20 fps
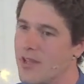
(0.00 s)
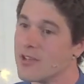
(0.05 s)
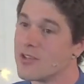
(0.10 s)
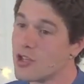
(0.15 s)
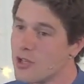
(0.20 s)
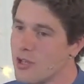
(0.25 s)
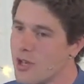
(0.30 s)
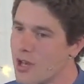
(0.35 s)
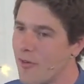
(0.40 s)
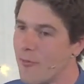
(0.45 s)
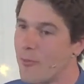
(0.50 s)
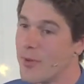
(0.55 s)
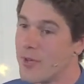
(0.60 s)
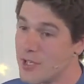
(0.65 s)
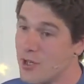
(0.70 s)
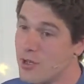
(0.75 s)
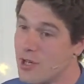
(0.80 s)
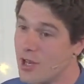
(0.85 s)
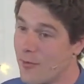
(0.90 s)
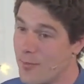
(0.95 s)
Do you love me?
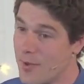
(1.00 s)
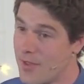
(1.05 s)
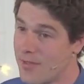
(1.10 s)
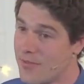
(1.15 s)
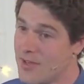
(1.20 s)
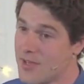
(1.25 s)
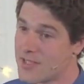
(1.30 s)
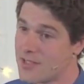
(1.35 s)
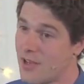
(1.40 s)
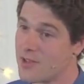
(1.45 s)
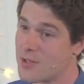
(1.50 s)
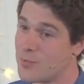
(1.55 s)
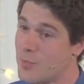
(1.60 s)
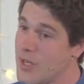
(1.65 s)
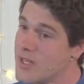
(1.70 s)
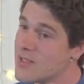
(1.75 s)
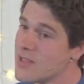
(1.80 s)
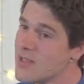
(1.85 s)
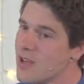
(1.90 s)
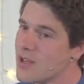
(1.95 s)
Do you love me? Three times.
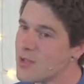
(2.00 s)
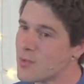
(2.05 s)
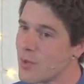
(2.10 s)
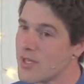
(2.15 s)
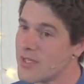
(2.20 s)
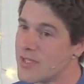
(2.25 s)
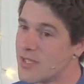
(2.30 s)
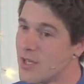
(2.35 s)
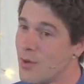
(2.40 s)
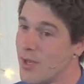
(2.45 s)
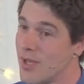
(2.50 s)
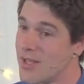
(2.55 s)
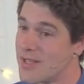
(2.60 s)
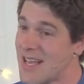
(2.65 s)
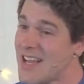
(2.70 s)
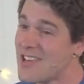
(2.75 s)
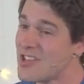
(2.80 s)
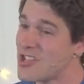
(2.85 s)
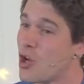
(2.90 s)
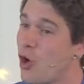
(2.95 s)
Peter knows what he's doing. It's
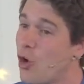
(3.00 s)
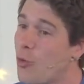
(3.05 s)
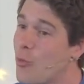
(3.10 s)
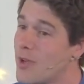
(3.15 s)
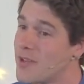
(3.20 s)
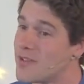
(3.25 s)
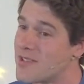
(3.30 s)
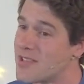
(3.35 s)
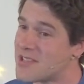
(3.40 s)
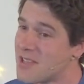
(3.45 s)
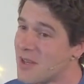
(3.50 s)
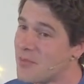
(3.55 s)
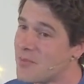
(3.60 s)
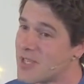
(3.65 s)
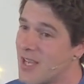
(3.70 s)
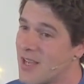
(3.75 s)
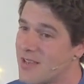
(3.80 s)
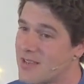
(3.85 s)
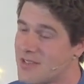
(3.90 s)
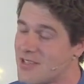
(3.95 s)
actually almost, the
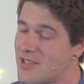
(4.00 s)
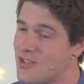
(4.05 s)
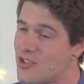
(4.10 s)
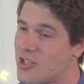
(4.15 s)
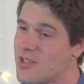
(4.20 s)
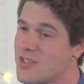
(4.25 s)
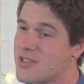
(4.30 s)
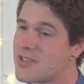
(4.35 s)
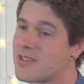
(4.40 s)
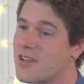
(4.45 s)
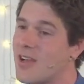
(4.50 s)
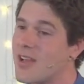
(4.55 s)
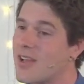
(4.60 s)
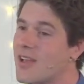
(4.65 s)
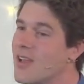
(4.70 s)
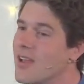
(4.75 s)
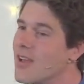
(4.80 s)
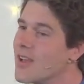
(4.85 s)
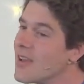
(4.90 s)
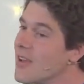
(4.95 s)
subtext is Jesus is like,
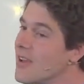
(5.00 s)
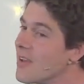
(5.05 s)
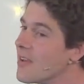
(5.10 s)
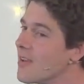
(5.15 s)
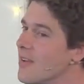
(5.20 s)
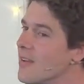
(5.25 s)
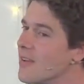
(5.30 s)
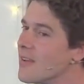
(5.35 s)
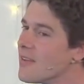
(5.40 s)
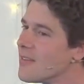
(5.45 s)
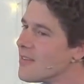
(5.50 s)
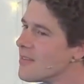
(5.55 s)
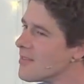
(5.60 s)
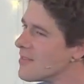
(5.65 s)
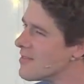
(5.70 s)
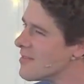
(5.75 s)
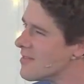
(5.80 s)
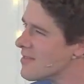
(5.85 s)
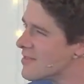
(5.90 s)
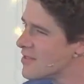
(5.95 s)

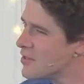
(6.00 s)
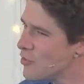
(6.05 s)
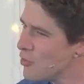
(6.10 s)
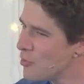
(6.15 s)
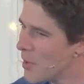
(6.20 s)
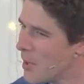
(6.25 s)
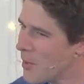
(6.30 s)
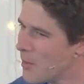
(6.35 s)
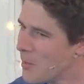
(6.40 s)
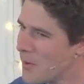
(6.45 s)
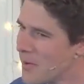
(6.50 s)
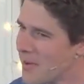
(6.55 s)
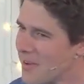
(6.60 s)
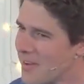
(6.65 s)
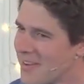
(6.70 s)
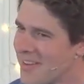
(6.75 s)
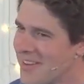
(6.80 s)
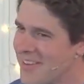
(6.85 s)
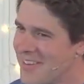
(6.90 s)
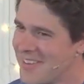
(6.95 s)
do you remember?
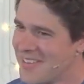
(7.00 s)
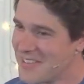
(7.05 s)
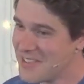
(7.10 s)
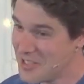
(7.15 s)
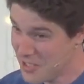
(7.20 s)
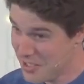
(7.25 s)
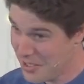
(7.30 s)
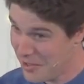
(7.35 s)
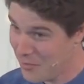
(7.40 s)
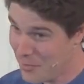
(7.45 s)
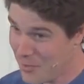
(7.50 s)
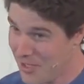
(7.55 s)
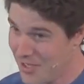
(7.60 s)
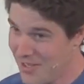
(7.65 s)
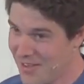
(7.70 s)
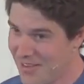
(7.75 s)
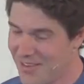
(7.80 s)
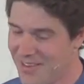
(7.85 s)
Do you love me?